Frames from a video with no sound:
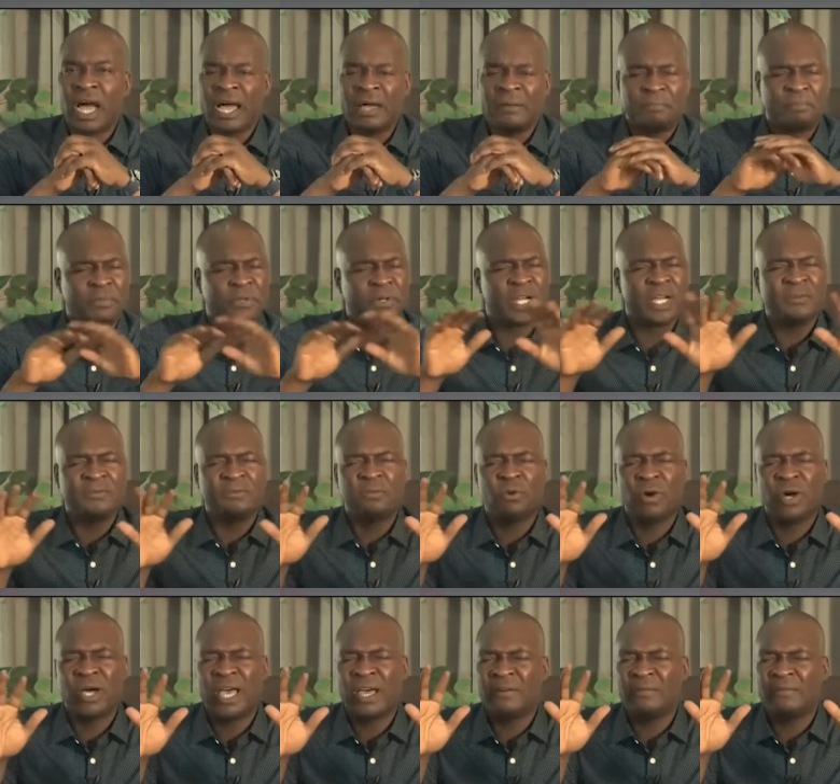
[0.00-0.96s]
I pray
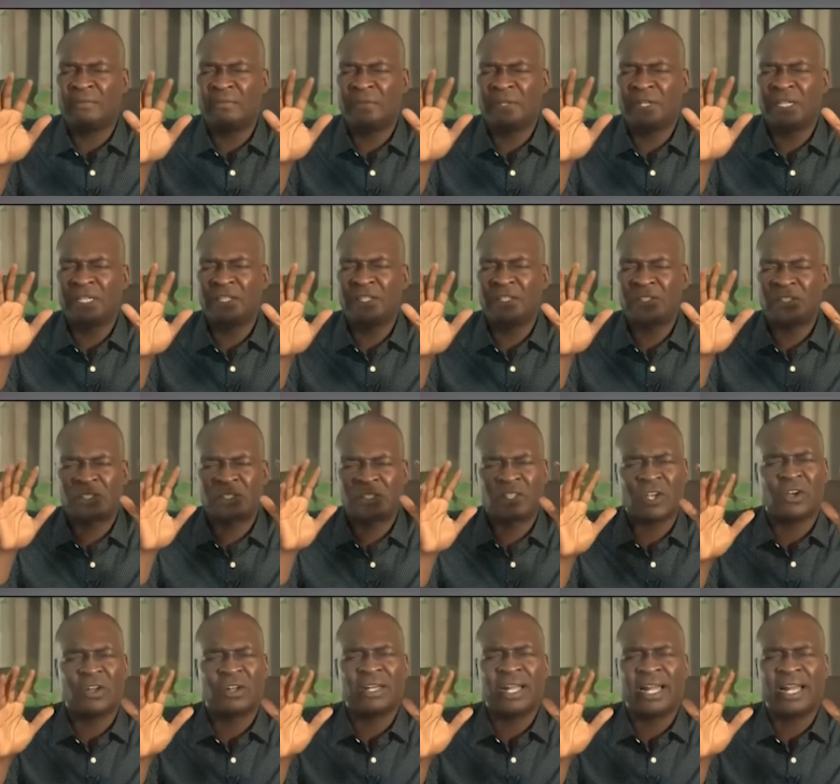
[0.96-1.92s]
for every
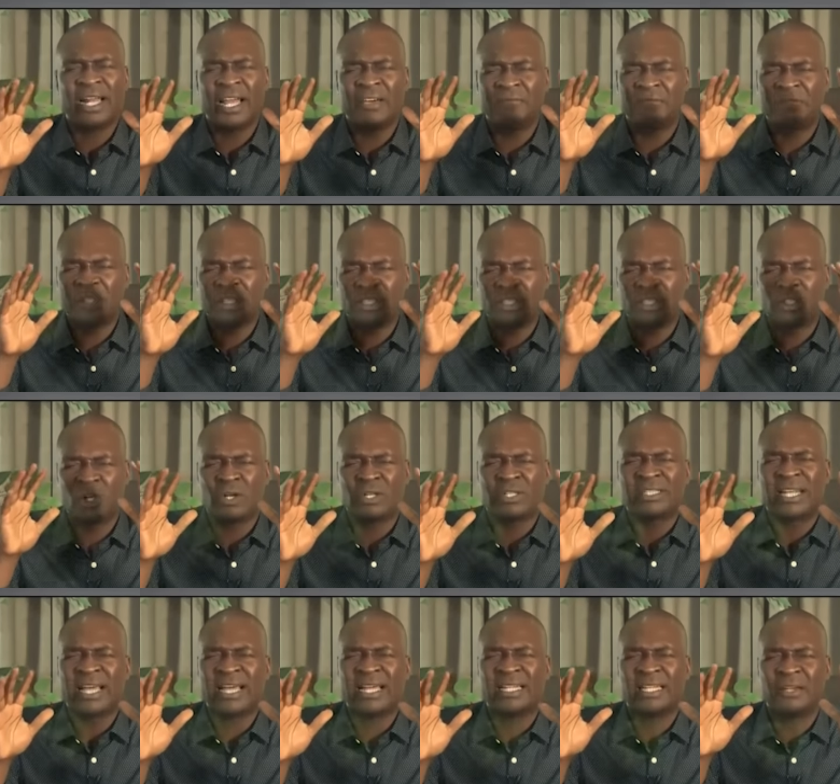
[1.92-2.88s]
son and every
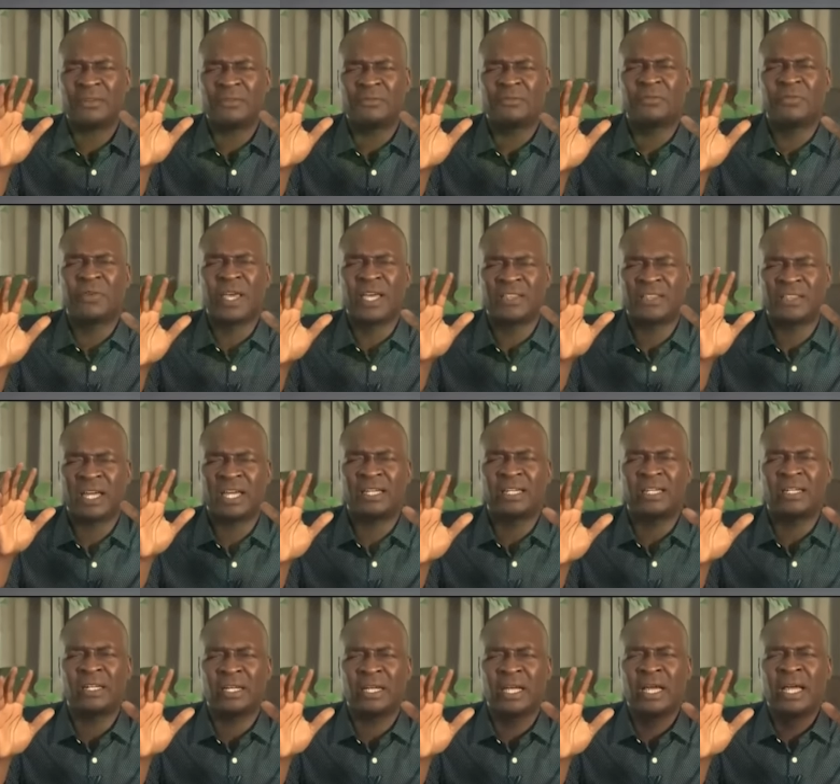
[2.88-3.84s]
daughter in the faith
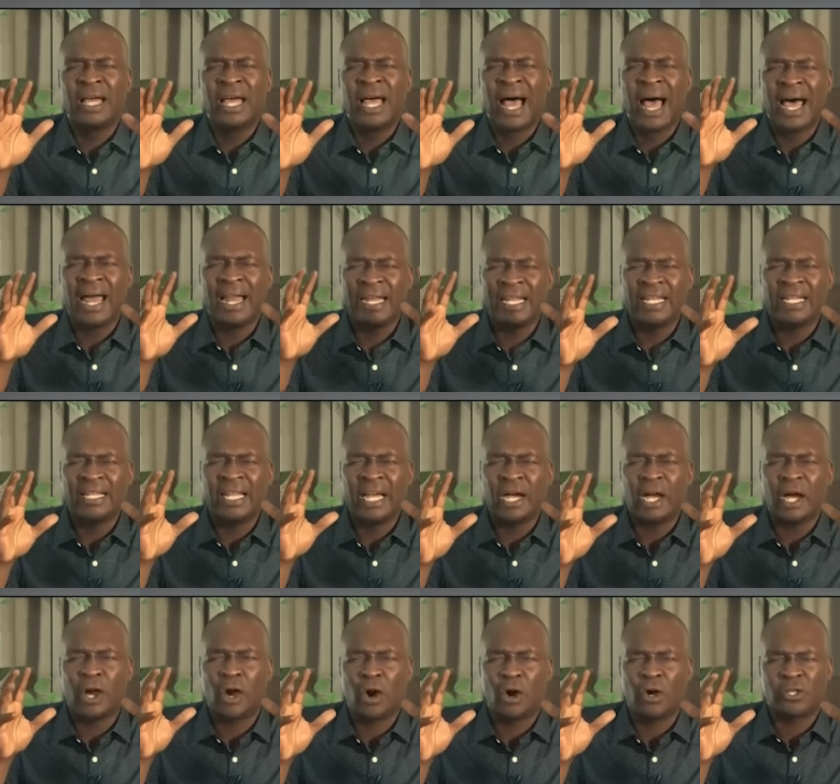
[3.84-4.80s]
and and in
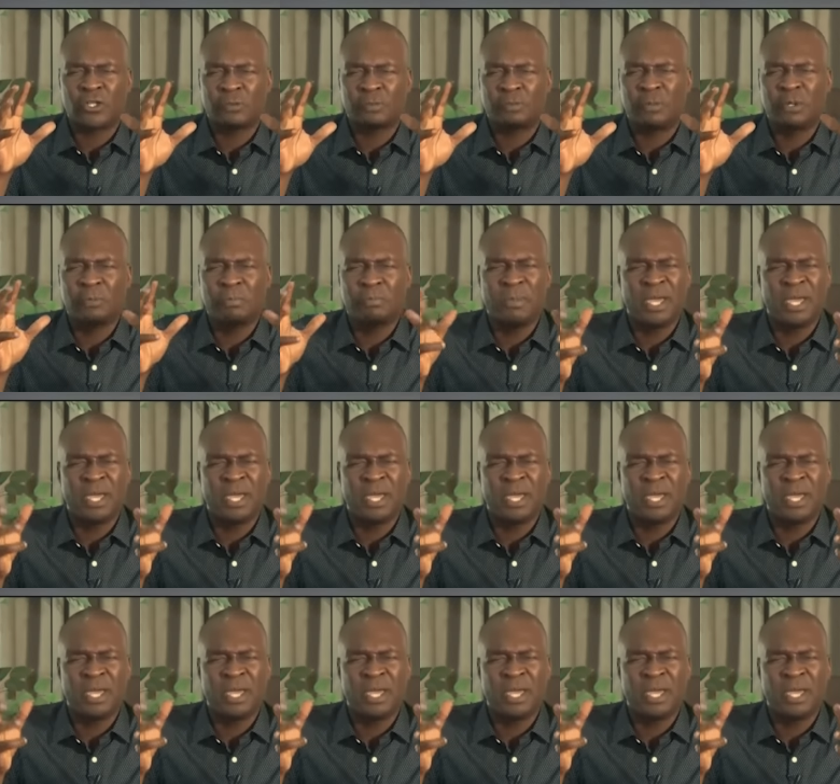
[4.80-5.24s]
the gospel.